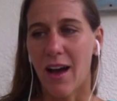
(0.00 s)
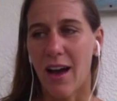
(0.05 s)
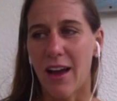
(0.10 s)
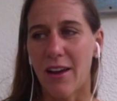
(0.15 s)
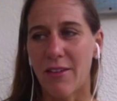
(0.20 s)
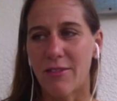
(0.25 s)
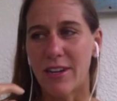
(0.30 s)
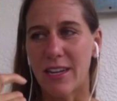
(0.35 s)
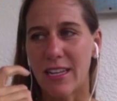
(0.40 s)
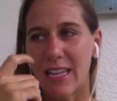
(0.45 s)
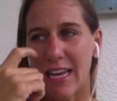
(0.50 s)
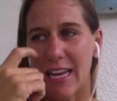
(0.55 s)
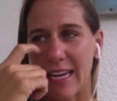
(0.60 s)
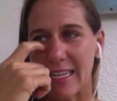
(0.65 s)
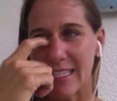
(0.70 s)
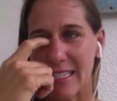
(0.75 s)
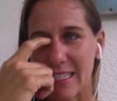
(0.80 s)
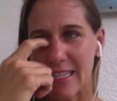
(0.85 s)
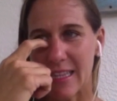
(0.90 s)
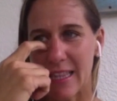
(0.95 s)
I
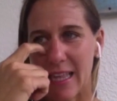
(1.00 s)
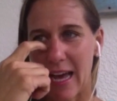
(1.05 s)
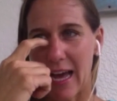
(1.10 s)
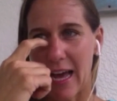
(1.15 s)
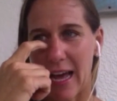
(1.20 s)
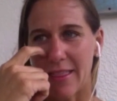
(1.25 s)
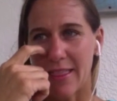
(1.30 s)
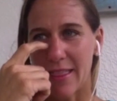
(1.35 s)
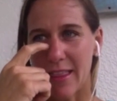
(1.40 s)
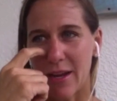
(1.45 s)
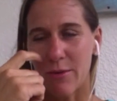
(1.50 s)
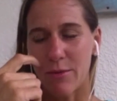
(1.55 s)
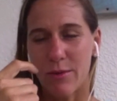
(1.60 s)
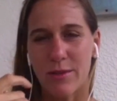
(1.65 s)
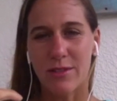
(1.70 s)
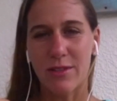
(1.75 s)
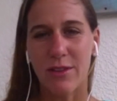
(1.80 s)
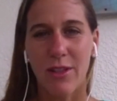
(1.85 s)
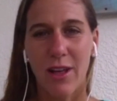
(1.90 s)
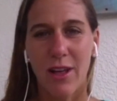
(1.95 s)
realized that there
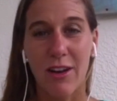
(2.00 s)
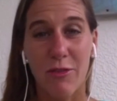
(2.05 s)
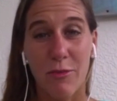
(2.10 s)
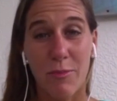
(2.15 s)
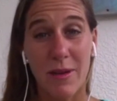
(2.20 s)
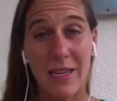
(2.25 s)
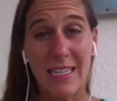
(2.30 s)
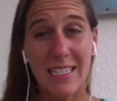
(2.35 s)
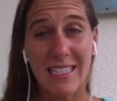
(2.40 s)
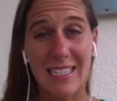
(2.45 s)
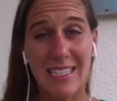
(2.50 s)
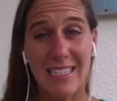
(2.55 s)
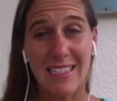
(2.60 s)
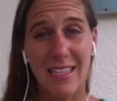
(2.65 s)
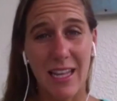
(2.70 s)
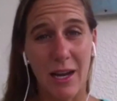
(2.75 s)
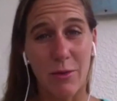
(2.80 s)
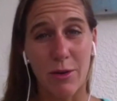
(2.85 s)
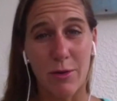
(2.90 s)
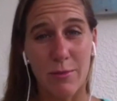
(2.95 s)
was a lot of pieces
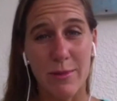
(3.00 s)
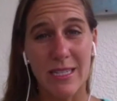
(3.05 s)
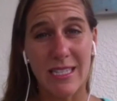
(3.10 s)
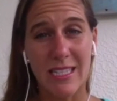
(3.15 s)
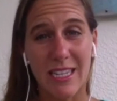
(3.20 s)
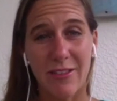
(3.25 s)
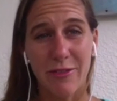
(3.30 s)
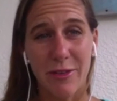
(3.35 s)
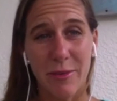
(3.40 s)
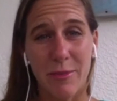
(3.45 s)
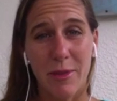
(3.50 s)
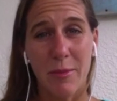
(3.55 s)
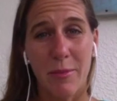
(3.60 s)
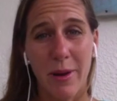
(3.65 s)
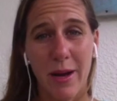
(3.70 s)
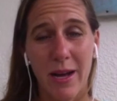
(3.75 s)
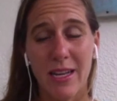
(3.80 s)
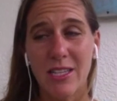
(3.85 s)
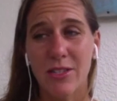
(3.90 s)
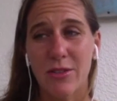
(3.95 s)
that were missing from the
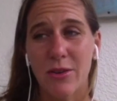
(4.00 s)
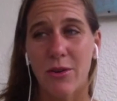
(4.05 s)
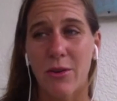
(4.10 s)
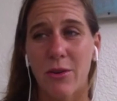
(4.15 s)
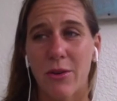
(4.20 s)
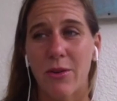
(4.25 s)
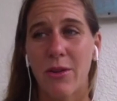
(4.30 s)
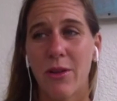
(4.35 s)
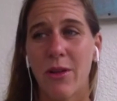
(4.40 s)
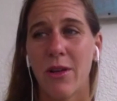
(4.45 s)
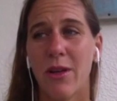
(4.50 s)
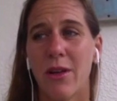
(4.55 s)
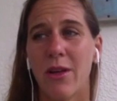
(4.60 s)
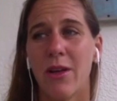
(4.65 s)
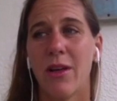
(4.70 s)
puzzle